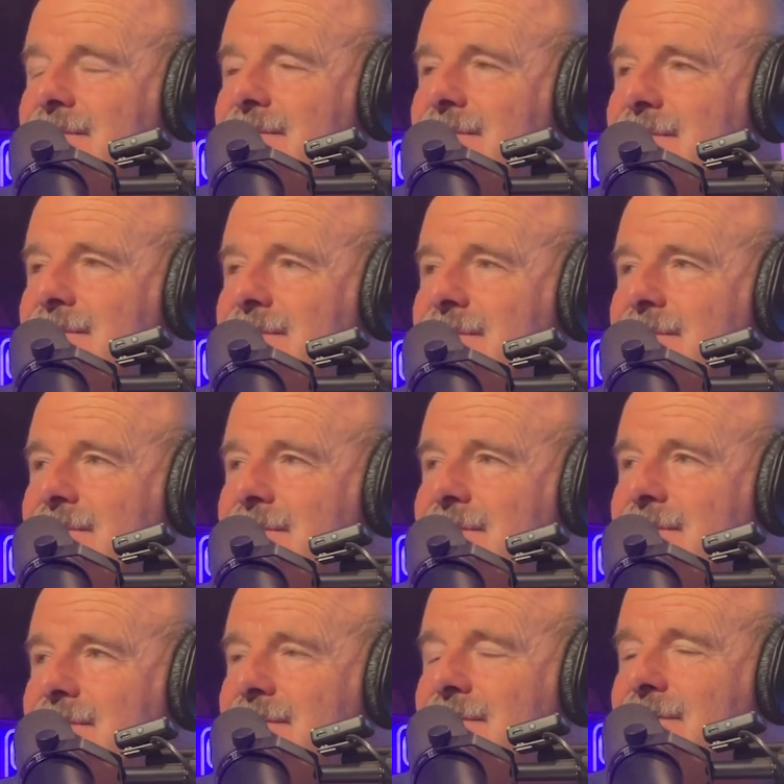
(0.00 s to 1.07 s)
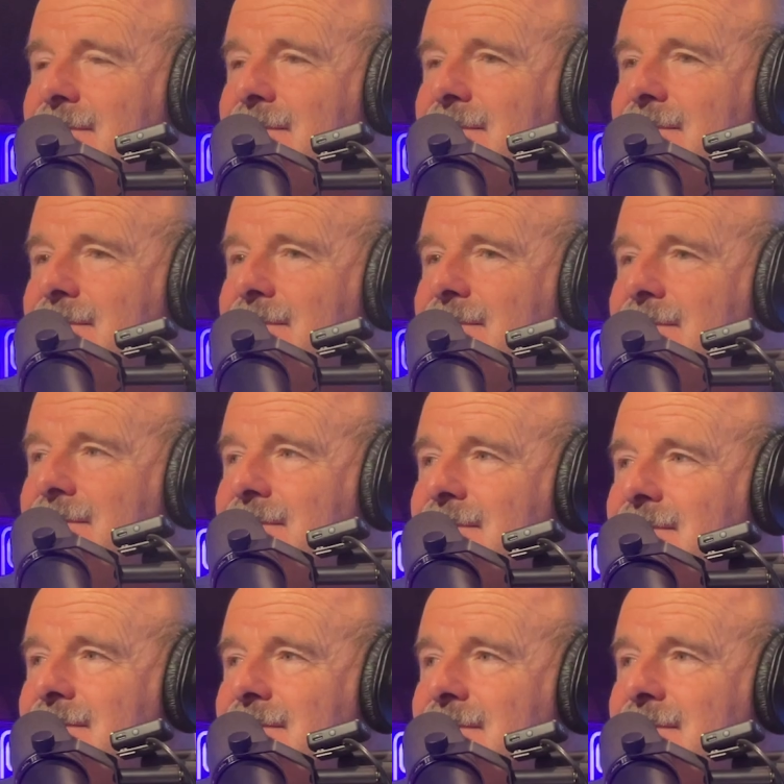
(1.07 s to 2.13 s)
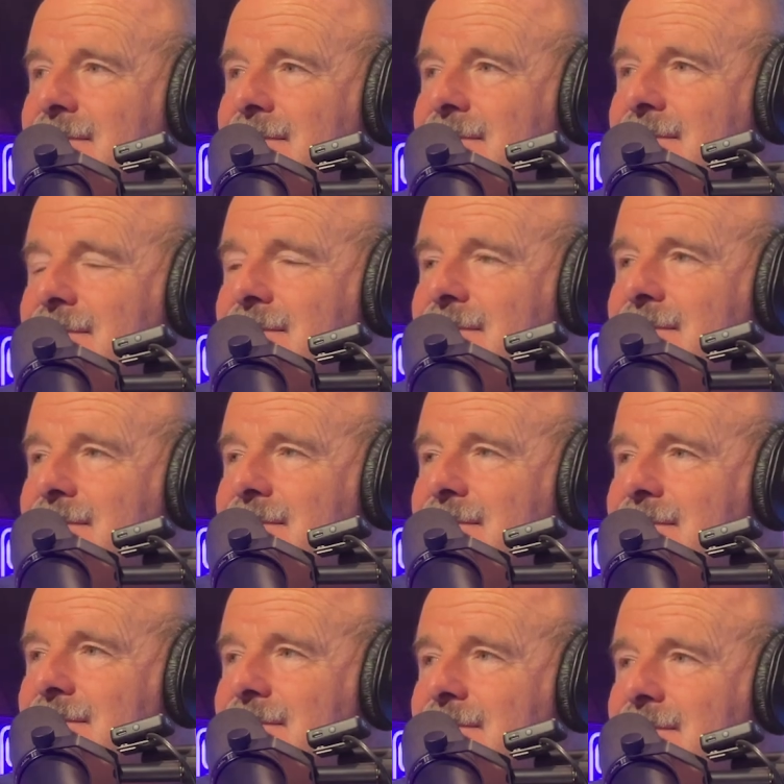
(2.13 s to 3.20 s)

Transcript: This person isn't speaking.